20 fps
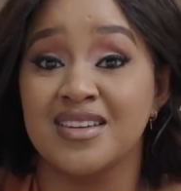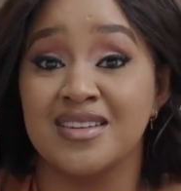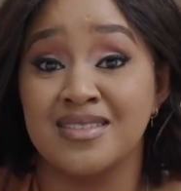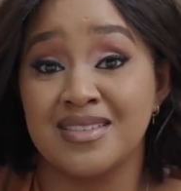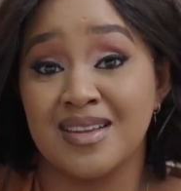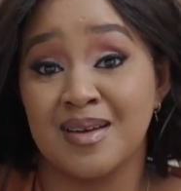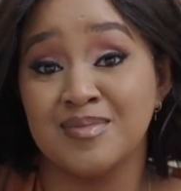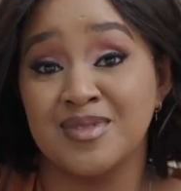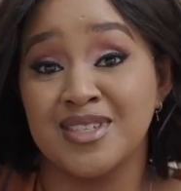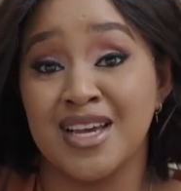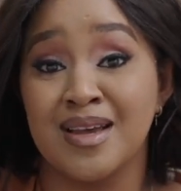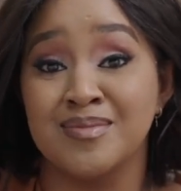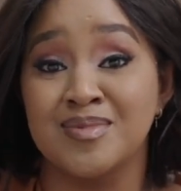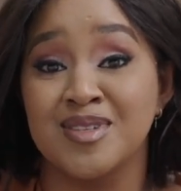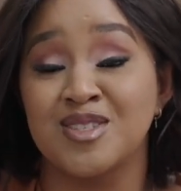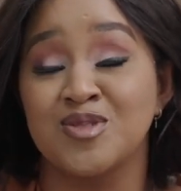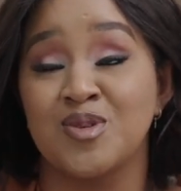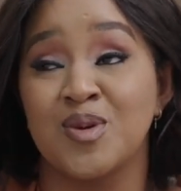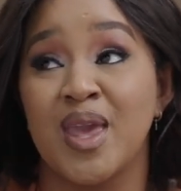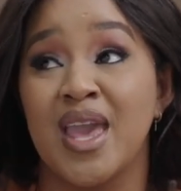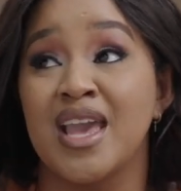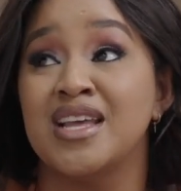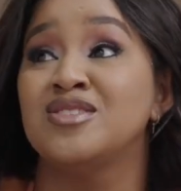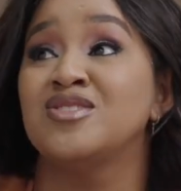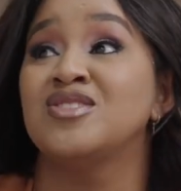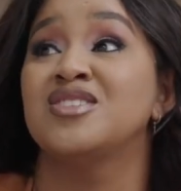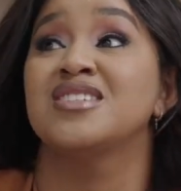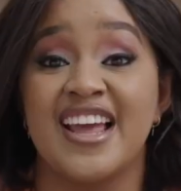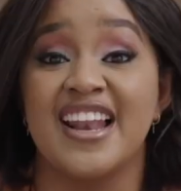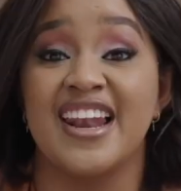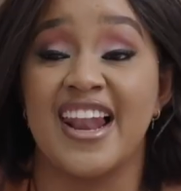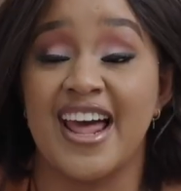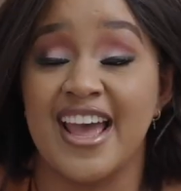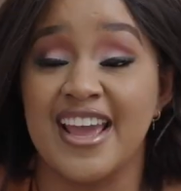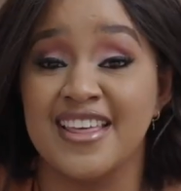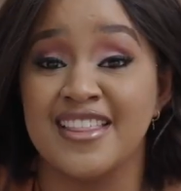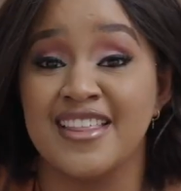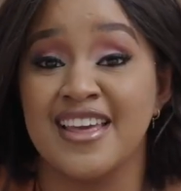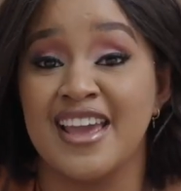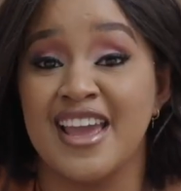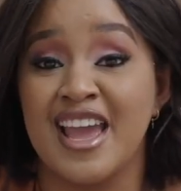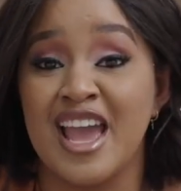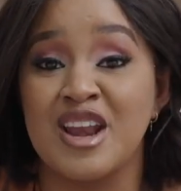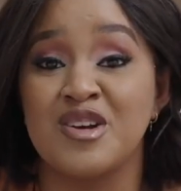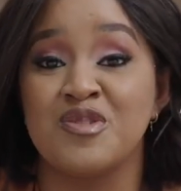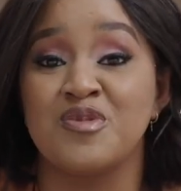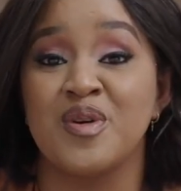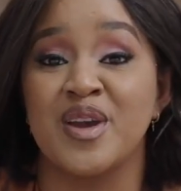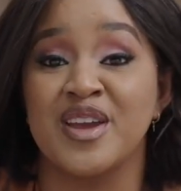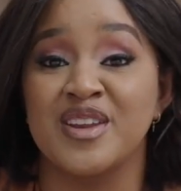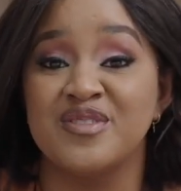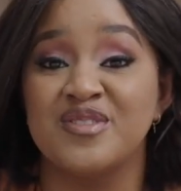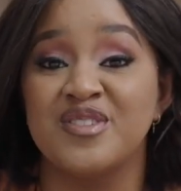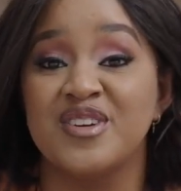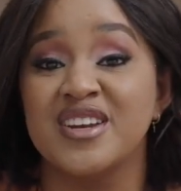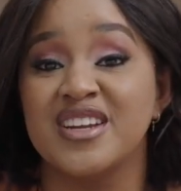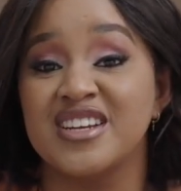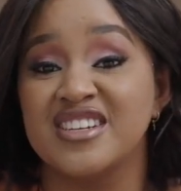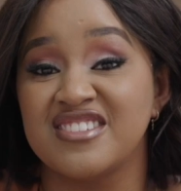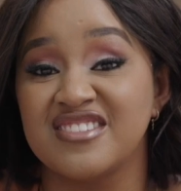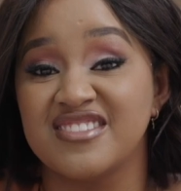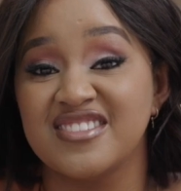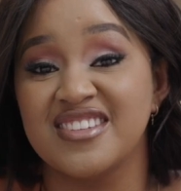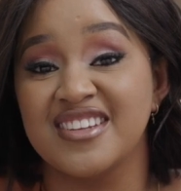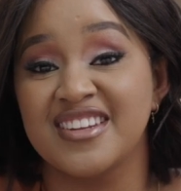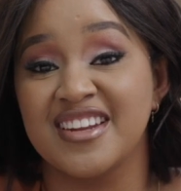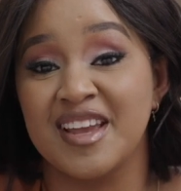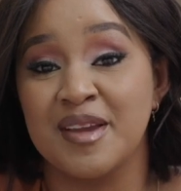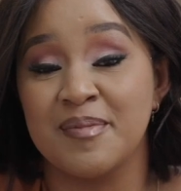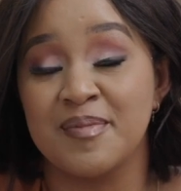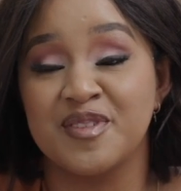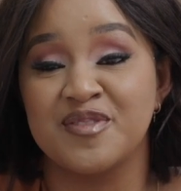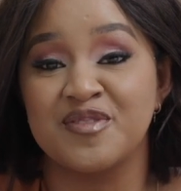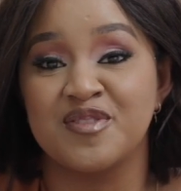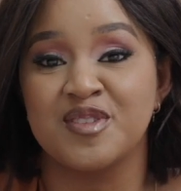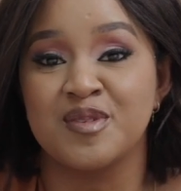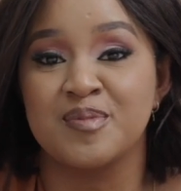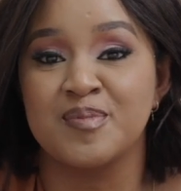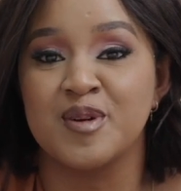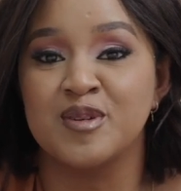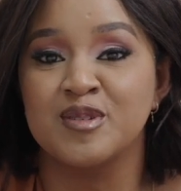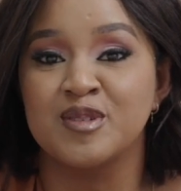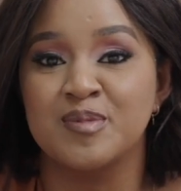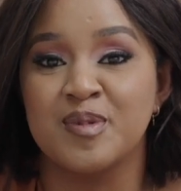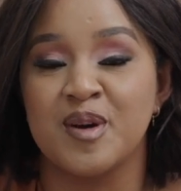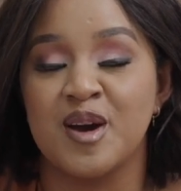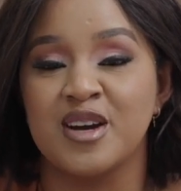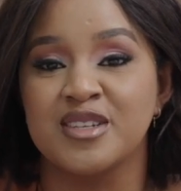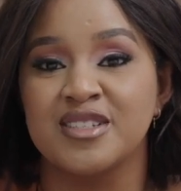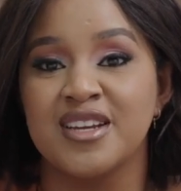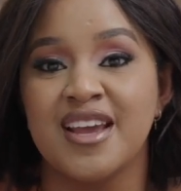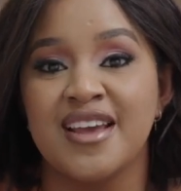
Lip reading: and sometimes it's okay to just lie there and wait for electricity, but for the most part,